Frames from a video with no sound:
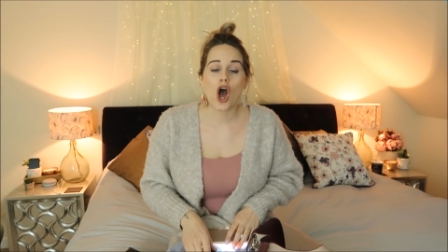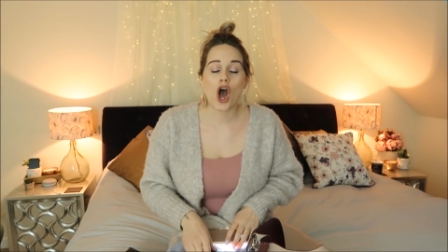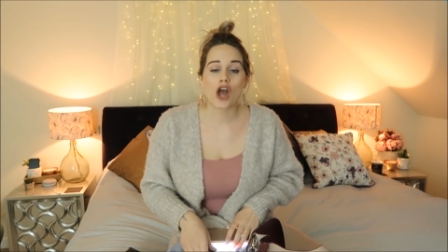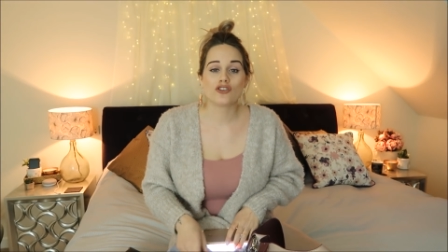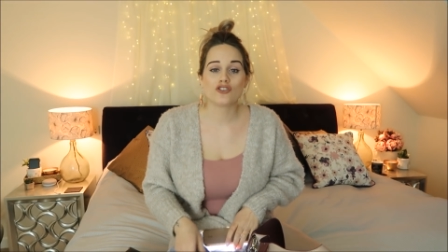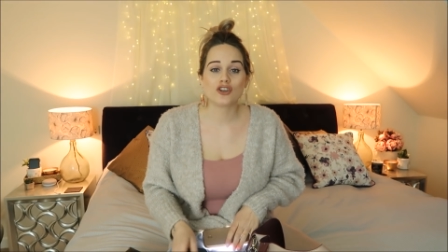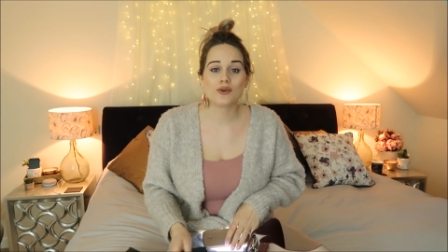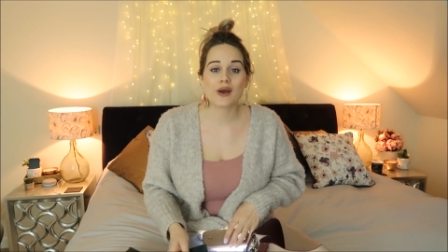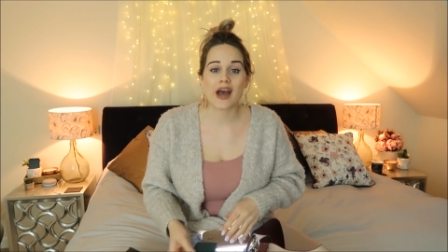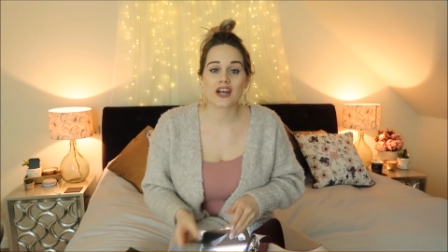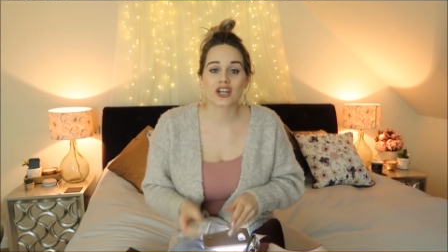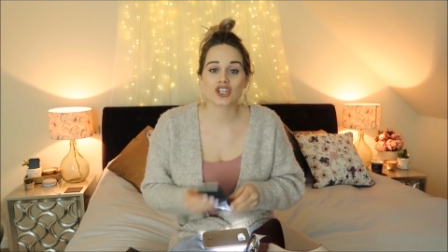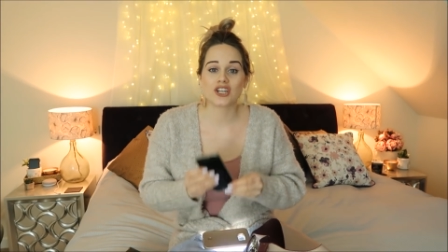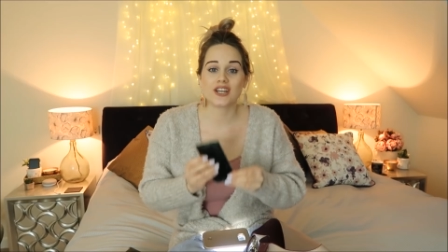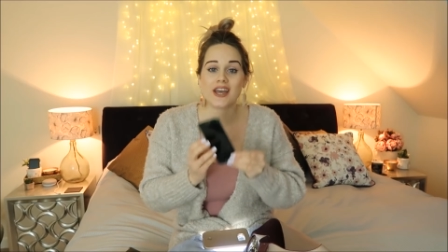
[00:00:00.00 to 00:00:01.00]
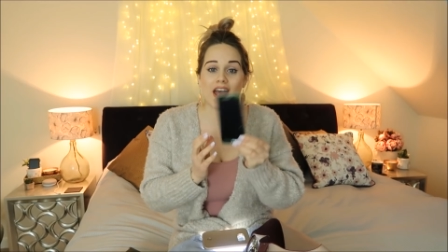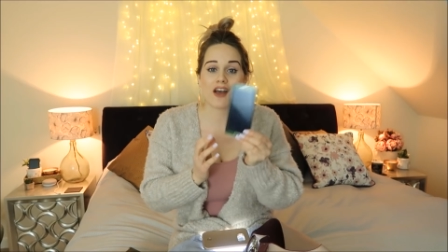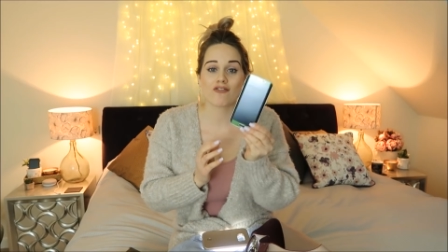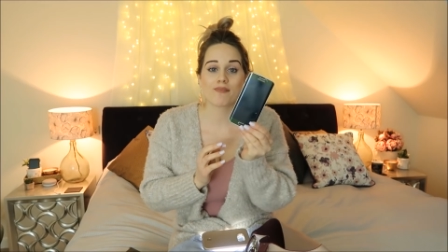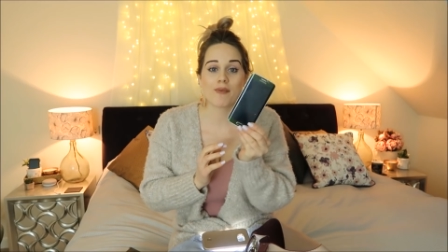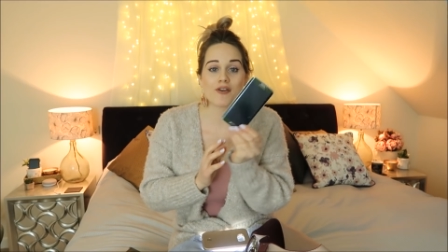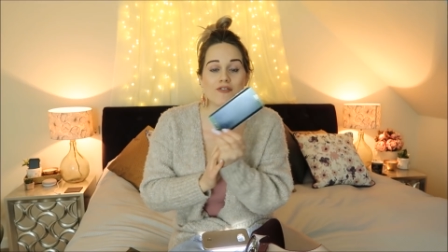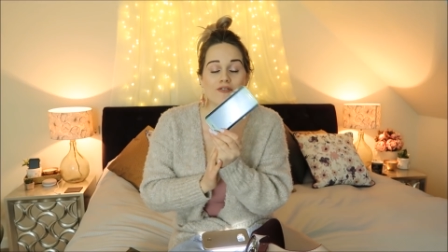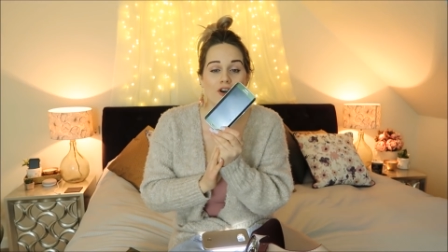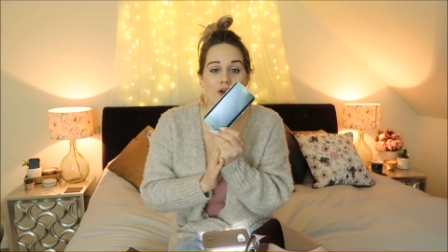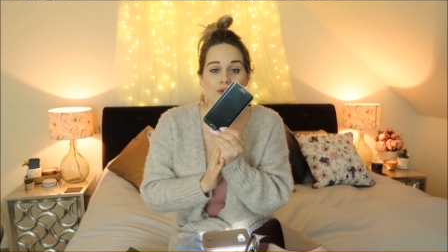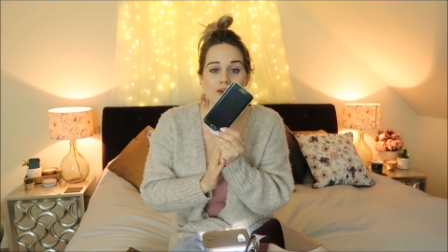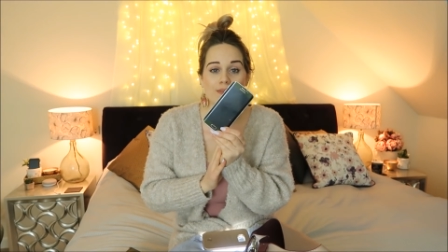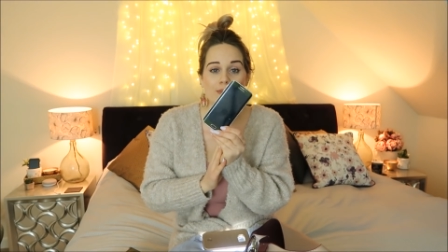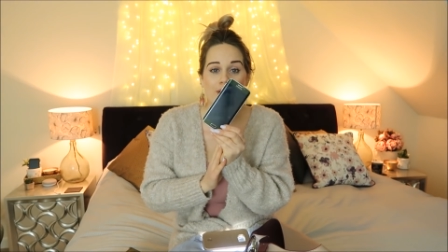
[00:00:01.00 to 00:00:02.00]
I do actually have my
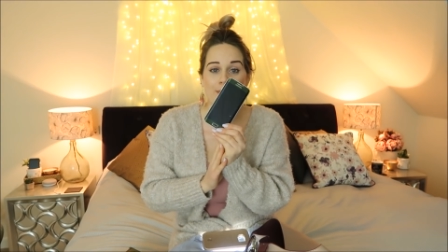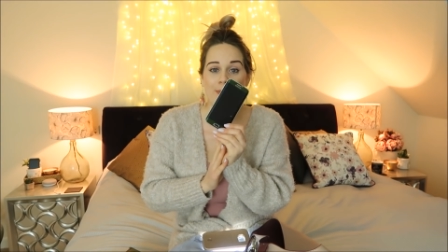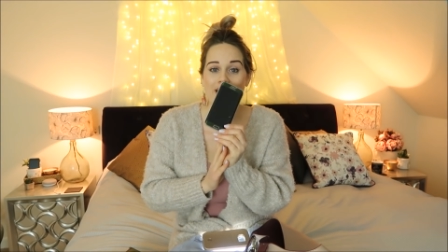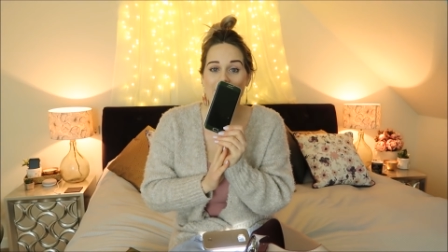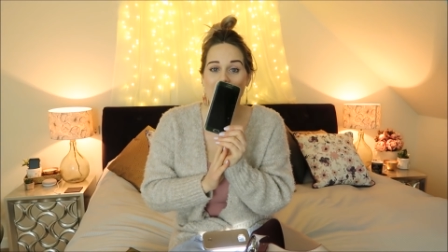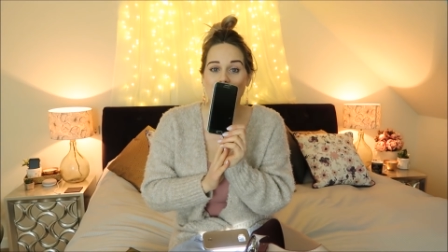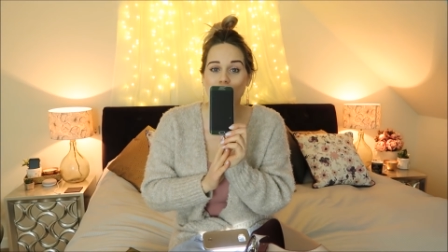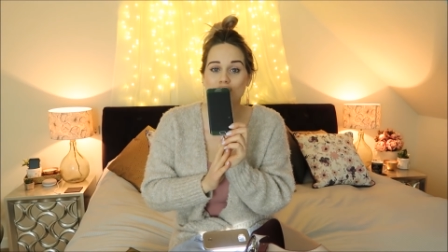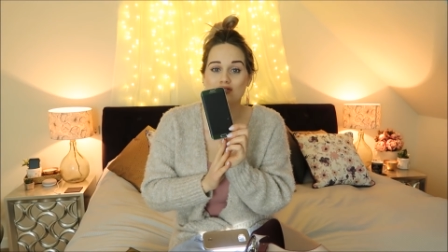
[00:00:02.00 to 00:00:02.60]
phone in my bag.